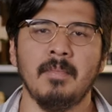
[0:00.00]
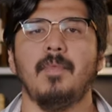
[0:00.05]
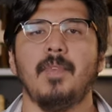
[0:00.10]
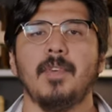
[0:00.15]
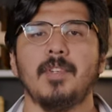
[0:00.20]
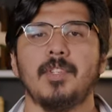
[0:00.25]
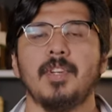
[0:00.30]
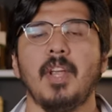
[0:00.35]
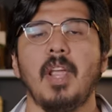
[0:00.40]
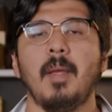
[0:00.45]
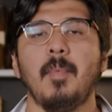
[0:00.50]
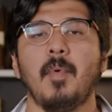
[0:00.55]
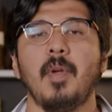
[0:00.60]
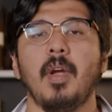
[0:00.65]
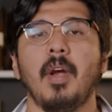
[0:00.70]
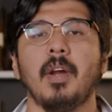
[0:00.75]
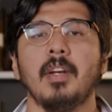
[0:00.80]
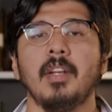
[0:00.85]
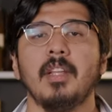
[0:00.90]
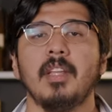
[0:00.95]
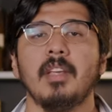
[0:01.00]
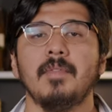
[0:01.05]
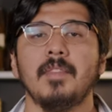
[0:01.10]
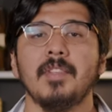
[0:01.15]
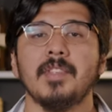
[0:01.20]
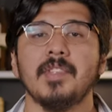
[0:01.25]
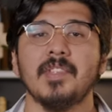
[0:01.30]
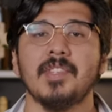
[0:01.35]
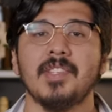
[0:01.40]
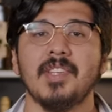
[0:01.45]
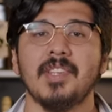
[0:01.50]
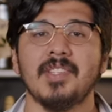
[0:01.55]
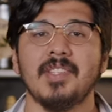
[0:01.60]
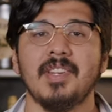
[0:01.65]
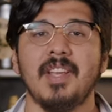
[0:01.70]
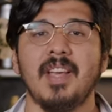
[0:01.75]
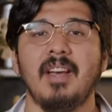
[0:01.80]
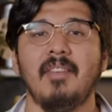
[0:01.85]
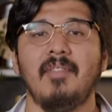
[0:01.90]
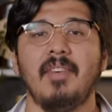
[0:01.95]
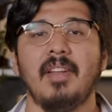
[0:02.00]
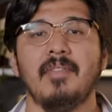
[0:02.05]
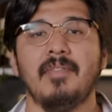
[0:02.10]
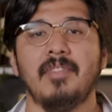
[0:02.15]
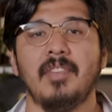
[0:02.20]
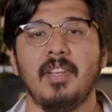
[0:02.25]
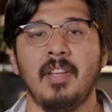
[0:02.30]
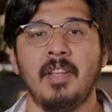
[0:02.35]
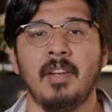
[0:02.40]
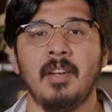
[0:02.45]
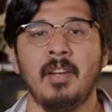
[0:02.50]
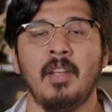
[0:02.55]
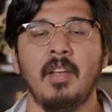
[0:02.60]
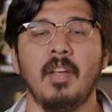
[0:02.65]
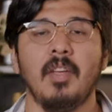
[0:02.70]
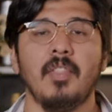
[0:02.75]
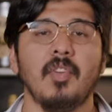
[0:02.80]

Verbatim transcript: For shape, we are gonna give this a 6.5 out of 10.